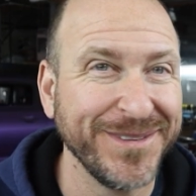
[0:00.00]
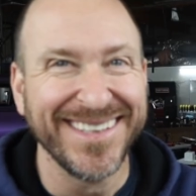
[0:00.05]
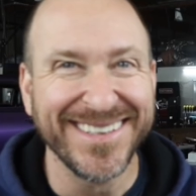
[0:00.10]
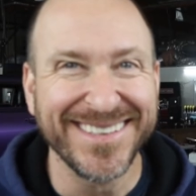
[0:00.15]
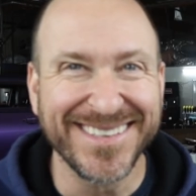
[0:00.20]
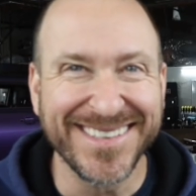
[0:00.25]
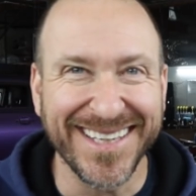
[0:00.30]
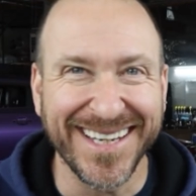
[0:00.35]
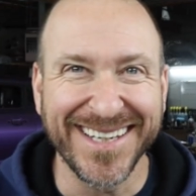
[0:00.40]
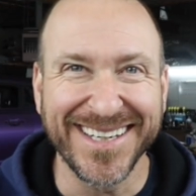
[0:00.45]

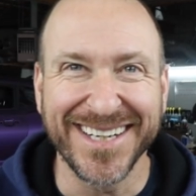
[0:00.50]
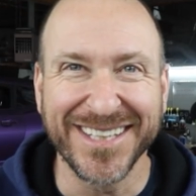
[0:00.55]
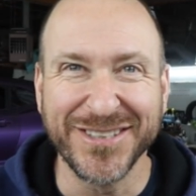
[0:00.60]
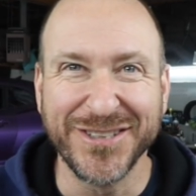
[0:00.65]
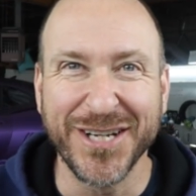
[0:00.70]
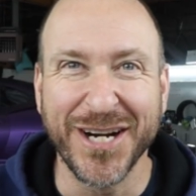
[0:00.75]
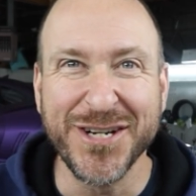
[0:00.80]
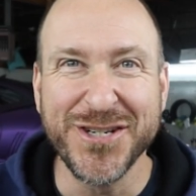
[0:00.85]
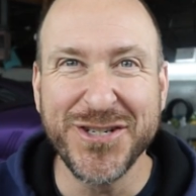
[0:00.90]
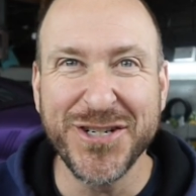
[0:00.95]
It's like a
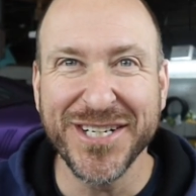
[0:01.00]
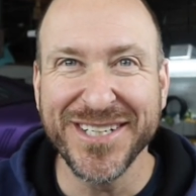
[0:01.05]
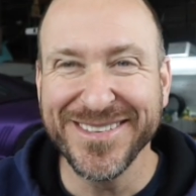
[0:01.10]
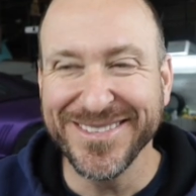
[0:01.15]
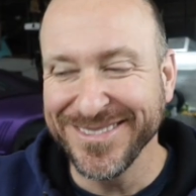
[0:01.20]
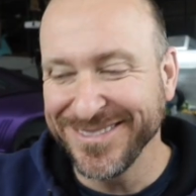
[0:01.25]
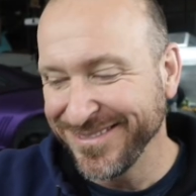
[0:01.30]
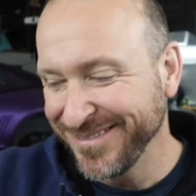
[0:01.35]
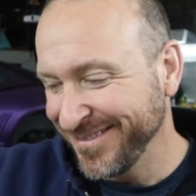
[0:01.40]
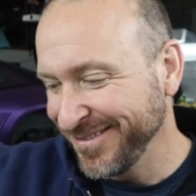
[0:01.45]

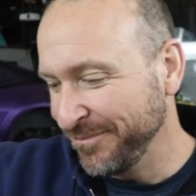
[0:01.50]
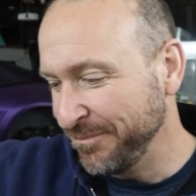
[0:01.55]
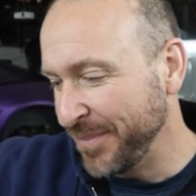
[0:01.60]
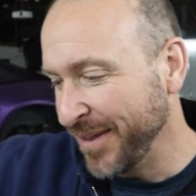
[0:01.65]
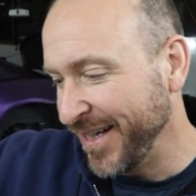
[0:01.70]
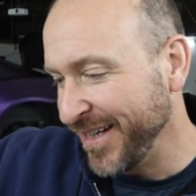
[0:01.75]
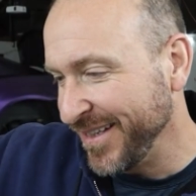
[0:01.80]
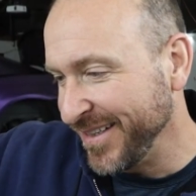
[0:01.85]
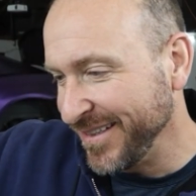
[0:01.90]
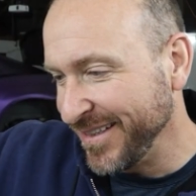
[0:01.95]
dungeon,
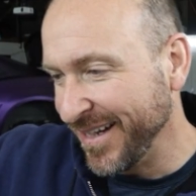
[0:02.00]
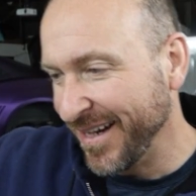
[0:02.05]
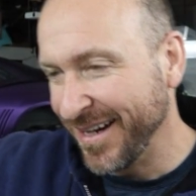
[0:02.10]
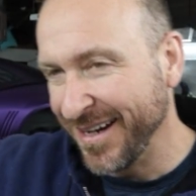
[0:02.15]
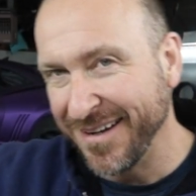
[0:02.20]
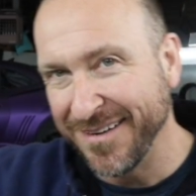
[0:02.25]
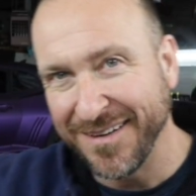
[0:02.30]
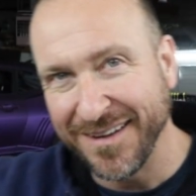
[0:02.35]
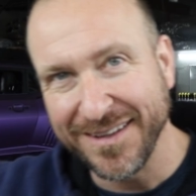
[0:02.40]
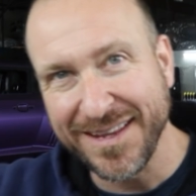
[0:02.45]
but
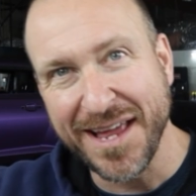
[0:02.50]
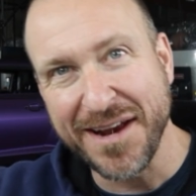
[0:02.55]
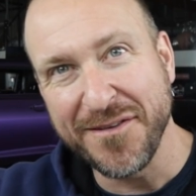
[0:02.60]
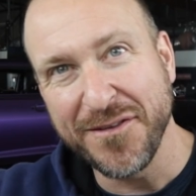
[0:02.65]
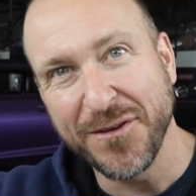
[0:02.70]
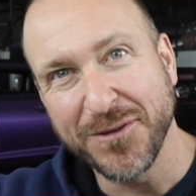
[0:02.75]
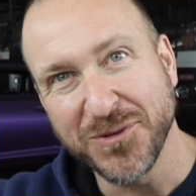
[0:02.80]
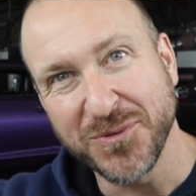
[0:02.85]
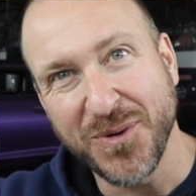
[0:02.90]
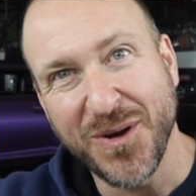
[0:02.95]
a lot
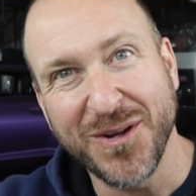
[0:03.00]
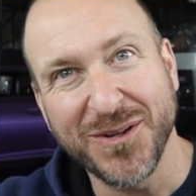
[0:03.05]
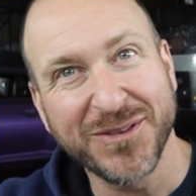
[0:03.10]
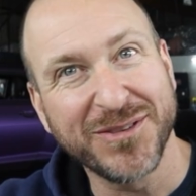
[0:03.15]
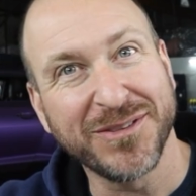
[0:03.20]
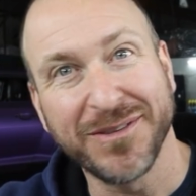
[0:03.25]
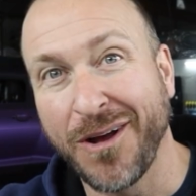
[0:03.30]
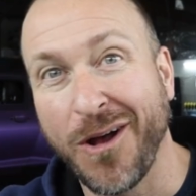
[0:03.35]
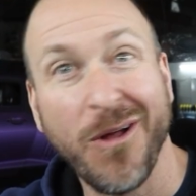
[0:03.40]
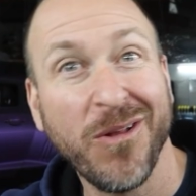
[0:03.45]
of those
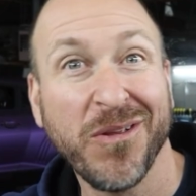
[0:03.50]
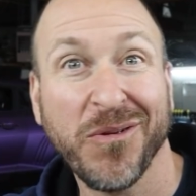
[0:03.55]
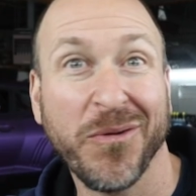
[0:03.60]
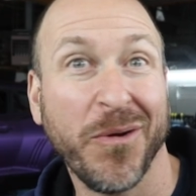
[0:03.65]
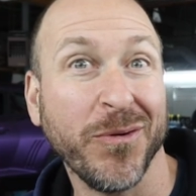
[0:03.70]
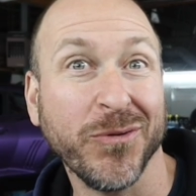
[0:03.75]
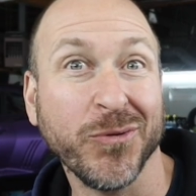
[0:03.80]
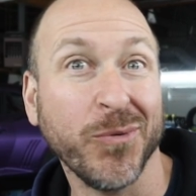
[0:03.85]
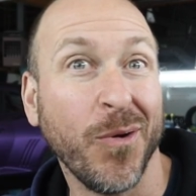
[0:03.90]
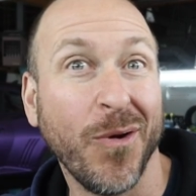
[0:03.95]
walls, all of
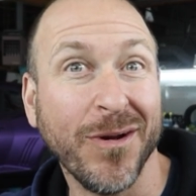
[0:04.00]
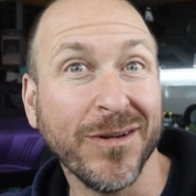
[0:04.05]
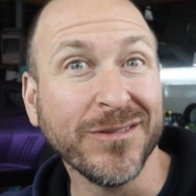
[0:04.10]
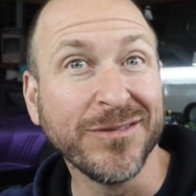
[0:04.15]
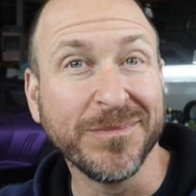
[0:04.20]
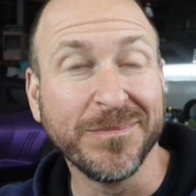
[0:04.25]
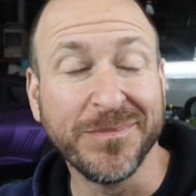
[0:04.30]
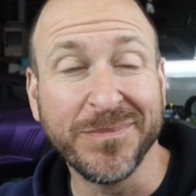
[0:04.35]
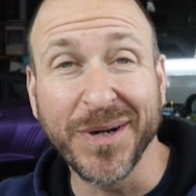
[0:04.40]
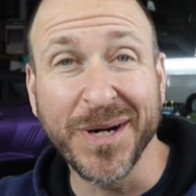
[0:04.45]
those
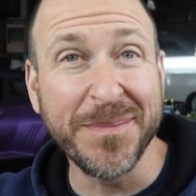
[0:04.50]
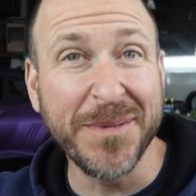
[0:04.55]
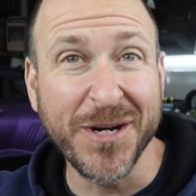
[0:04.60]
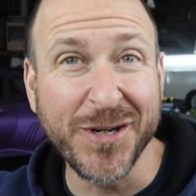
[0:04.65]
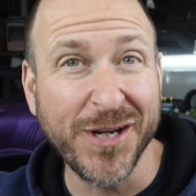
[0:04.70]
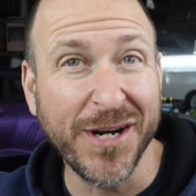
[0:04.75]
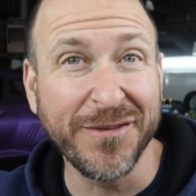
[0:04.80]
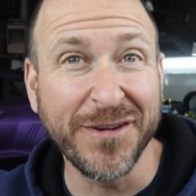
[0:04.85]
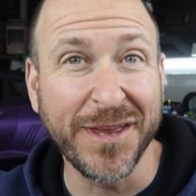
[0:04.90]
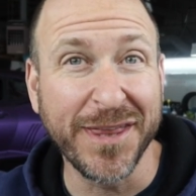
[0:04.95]
walls, pretty
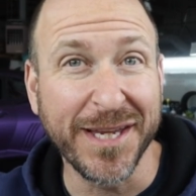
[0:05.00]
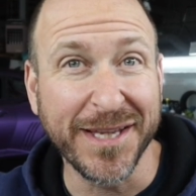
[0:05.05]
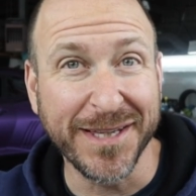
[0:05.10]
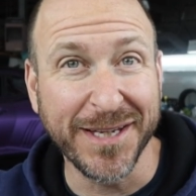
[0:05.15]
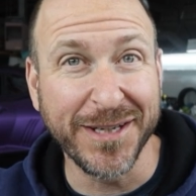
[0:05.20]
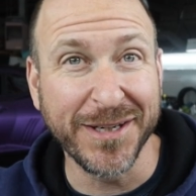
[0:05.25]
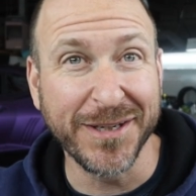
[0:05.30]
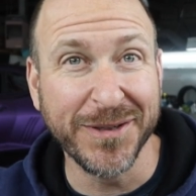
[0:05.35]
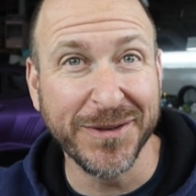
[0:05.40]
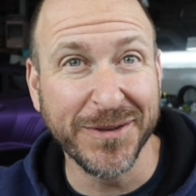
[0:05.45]
much everything
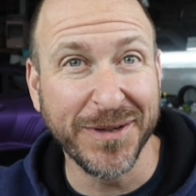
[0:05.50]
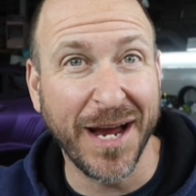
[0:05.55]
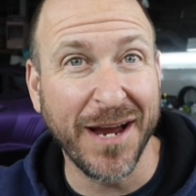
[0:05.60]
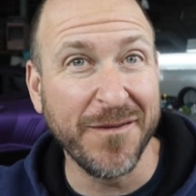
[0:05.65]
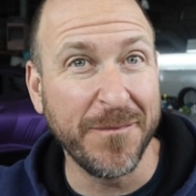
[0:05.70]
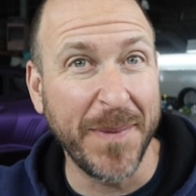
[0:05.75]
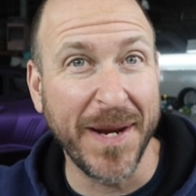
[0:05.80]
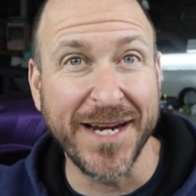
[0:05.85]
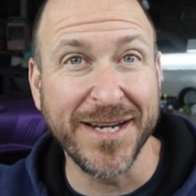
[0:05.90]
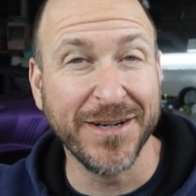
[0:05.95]
that
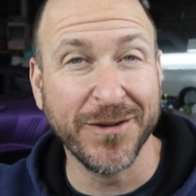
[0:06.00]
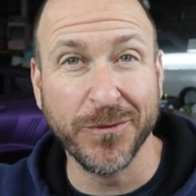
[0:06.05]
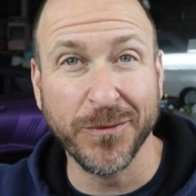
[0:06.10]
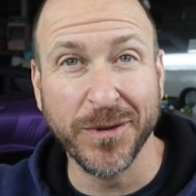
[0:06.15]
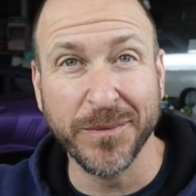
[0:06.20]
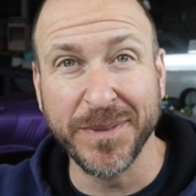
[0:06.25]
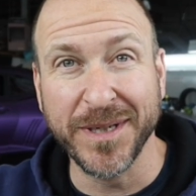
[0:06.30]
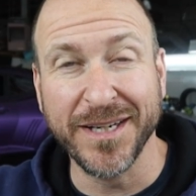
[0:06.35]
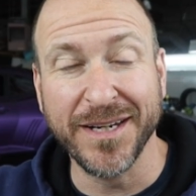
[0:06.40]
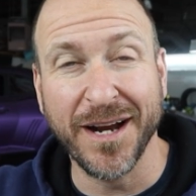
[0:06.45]
I painted
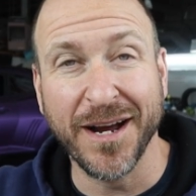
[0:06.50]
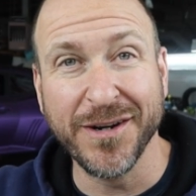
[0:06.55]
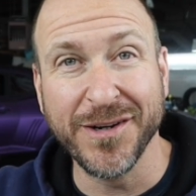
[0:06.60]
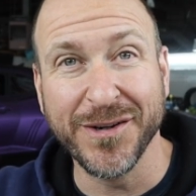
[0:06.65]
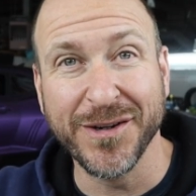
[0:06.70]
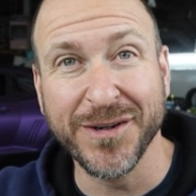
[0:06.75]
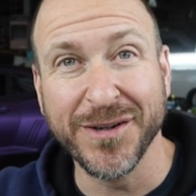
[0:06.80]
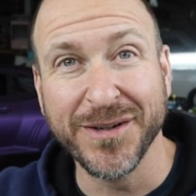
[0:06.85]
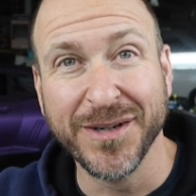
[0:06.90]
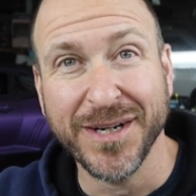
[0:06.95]
will be
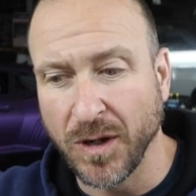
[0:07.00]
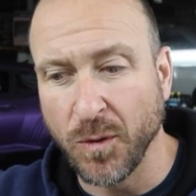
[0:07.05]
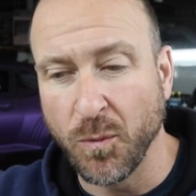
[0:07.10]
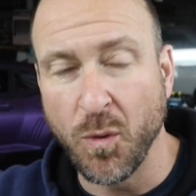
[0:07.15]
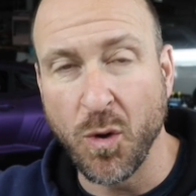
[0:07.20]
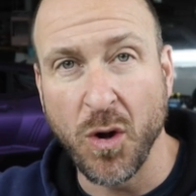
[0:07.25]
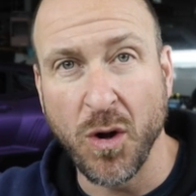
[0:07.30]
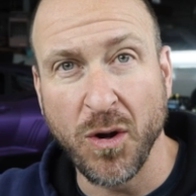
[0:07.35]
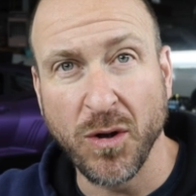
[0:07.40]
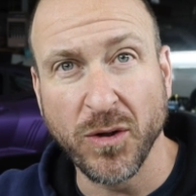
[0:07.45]
under a
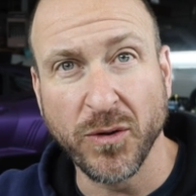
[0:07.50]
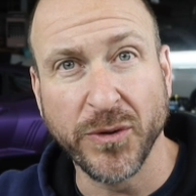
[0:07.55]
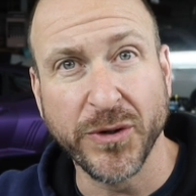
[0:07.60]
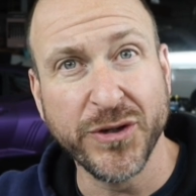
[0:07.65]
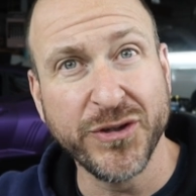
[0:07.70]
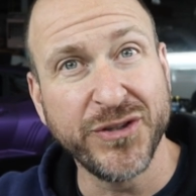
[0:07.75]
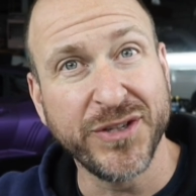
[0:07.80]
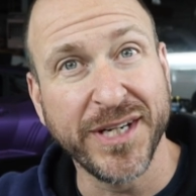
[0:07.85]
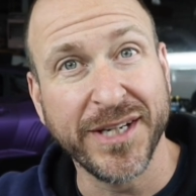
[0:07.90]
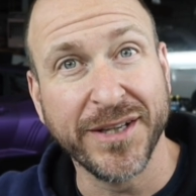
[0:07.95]
wall or
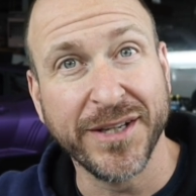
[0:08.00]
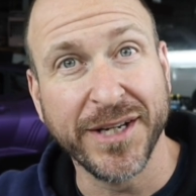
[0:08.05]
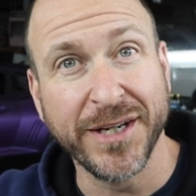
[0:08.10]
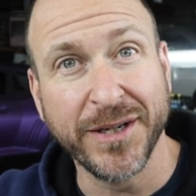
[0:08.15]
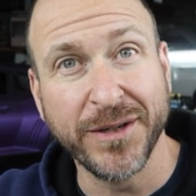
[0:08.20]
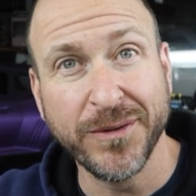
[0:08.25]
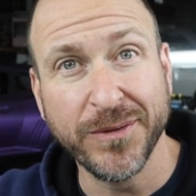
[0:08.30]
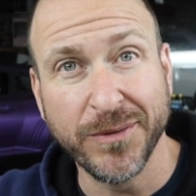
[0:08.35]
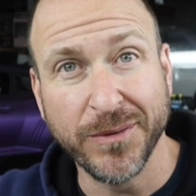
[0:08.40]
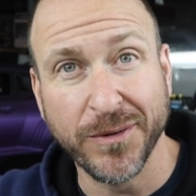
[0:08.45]
a
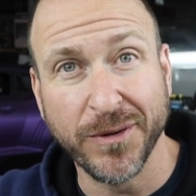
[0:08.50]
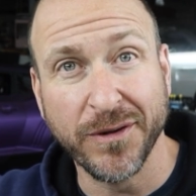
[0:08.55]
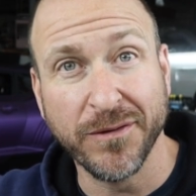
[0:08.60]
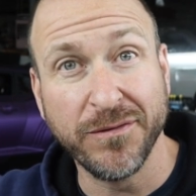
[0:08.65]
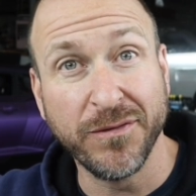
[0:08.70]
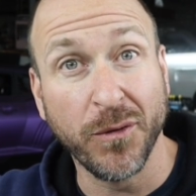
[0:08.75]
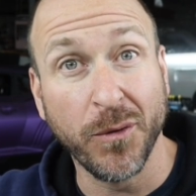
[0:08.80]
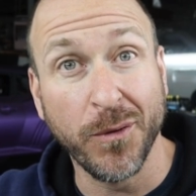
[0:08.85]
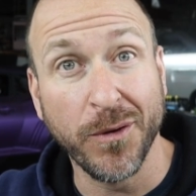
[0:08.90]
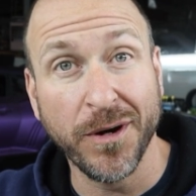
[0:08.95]
ceiling or a
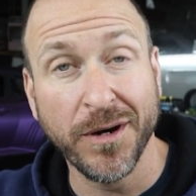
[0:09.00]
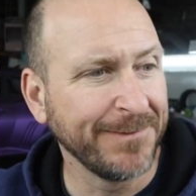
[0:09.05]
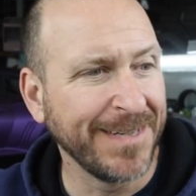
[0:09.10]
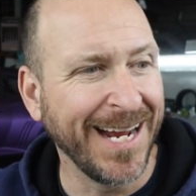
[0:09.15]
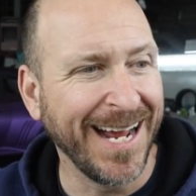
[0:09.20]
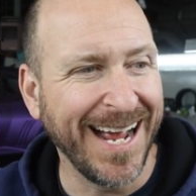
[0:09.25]
floor.